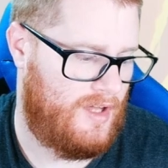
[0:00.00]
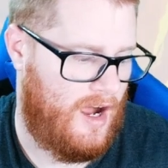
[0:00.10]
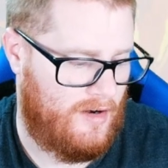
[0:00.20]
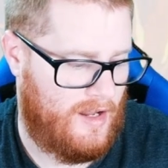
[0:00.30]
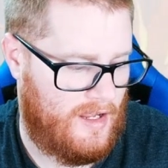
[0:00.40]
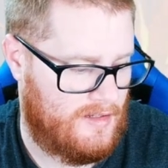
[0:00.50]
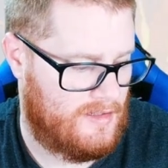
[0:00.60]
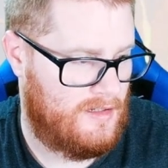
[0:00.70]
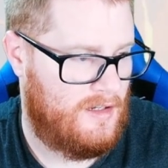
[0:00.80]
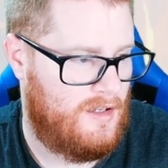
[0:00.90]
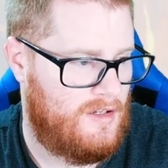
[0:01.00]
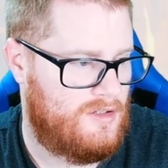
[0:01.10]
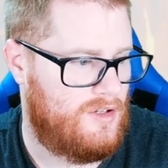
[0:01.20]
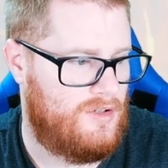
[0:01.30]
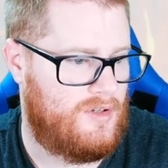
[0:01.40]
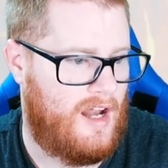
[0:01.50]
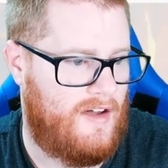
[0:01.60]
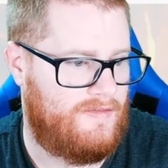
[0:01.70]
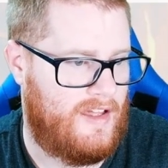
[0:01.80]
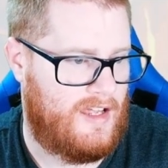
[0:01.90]
the Iron Hands, so you can
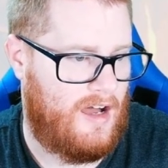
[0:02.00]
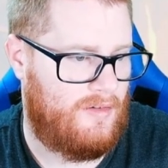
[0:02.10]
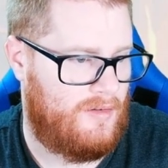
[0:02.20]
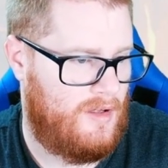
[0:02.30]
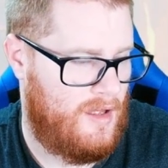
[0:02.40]
have Fake Out.